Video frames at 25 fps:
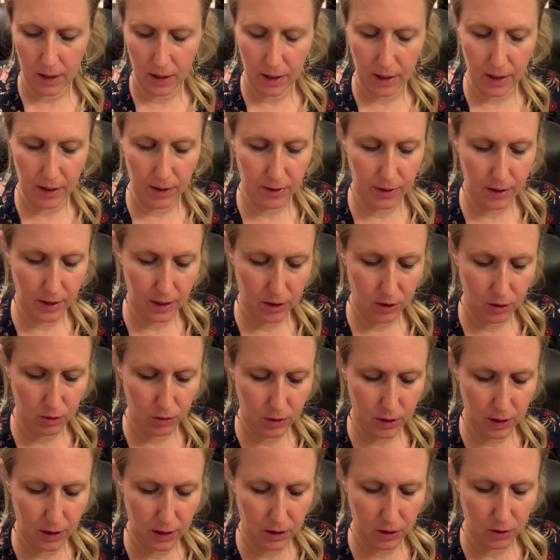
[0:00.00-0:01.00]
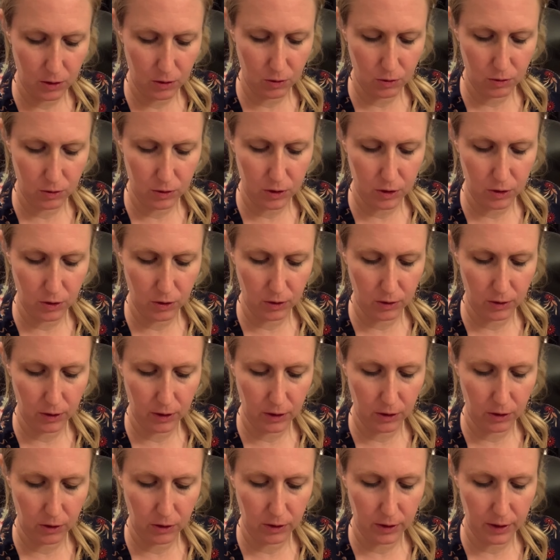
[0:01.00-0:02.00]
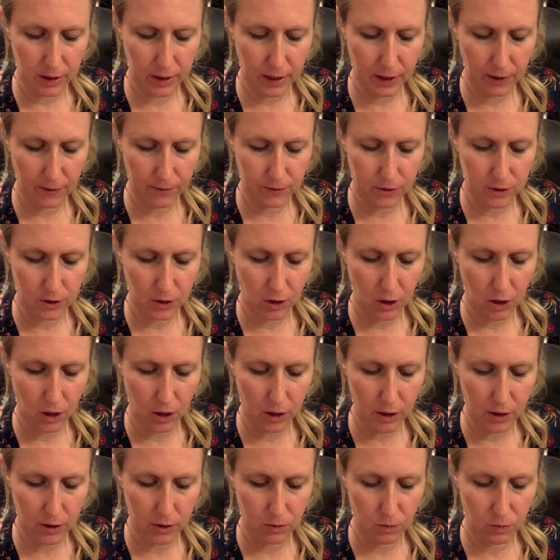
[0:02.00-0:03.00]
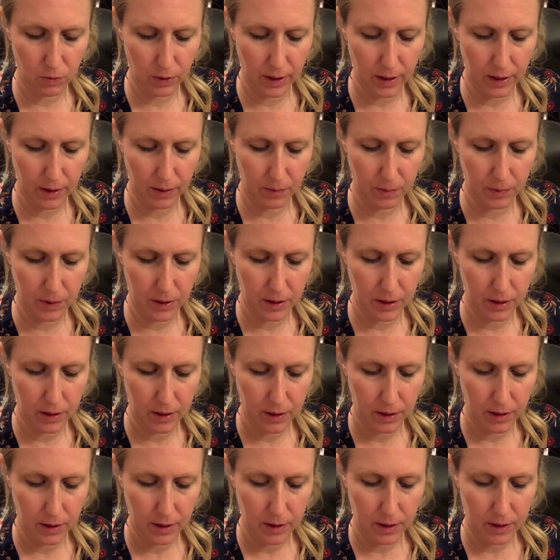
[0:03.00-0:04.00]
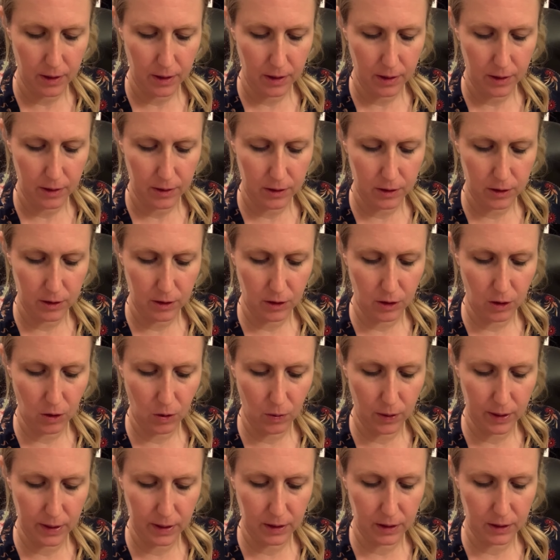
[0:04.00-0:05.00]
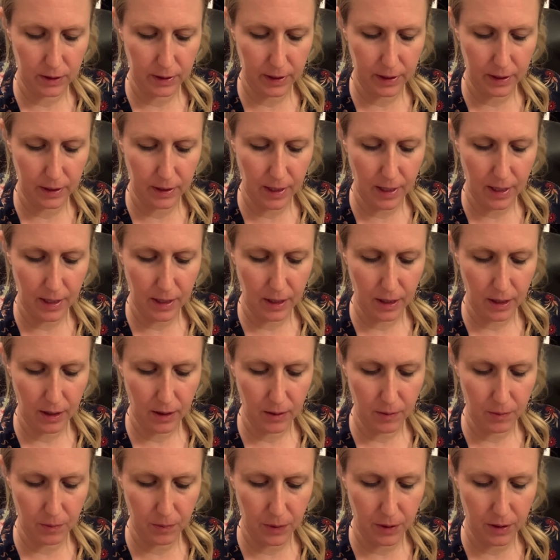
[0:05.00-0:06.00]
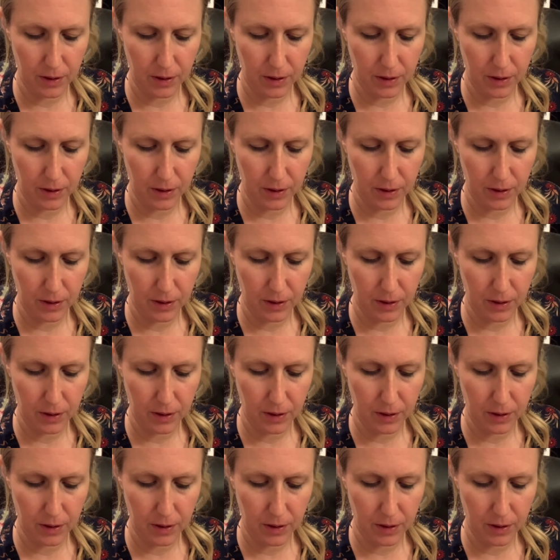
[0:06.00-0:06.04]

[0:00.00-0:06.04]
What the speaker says: And then you can use your little gift card rib to go and clean that up.